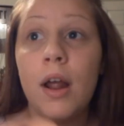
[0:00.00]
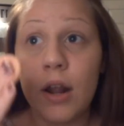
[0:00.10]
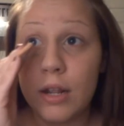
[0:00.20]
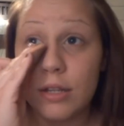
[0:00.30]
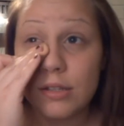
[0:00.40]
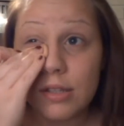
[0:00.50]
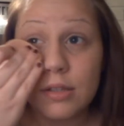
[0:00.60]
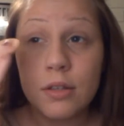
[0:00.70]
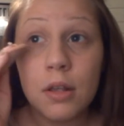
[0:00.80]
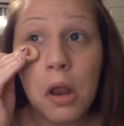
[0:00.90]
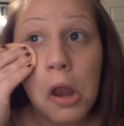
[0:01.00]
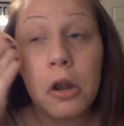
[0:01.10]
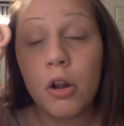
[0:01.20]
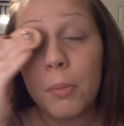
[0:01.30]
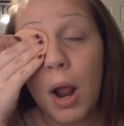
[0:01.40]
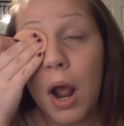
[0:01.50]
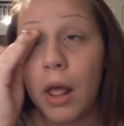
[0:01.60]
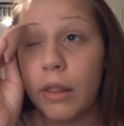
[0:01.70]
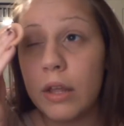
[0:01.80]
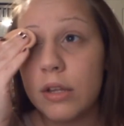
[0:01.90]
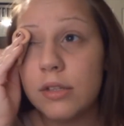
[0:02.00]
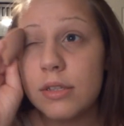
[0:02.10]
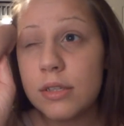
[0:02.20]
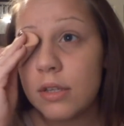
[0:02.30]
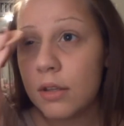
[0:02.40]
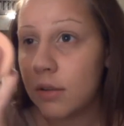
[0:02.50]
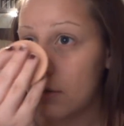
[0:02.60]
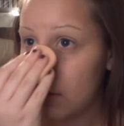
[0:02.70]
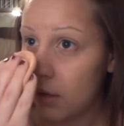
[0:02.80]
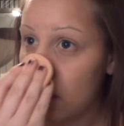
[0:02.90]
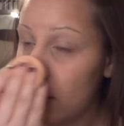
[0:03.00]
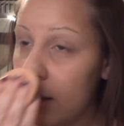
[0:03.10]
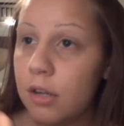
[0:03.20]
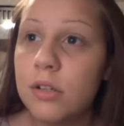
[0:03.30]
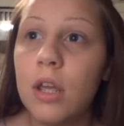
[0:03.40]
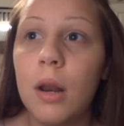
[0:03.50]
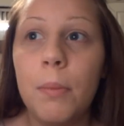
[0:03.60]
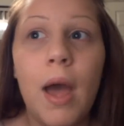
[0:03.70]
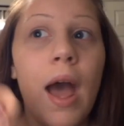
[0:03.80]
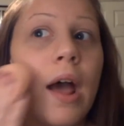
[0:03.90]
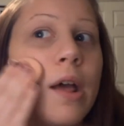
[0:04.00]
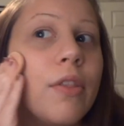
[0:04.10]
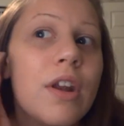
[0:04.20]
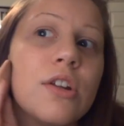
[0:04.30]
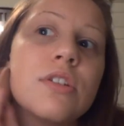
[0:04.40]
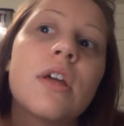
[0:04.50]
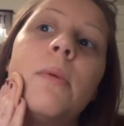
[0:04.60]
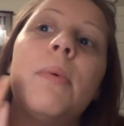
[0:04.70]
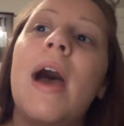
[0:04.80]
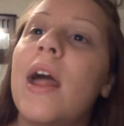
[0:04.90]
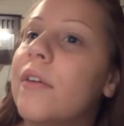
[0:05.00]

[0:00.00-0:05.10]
eyes and on my eyelids. I usually kind of pat, and then I just kind of pat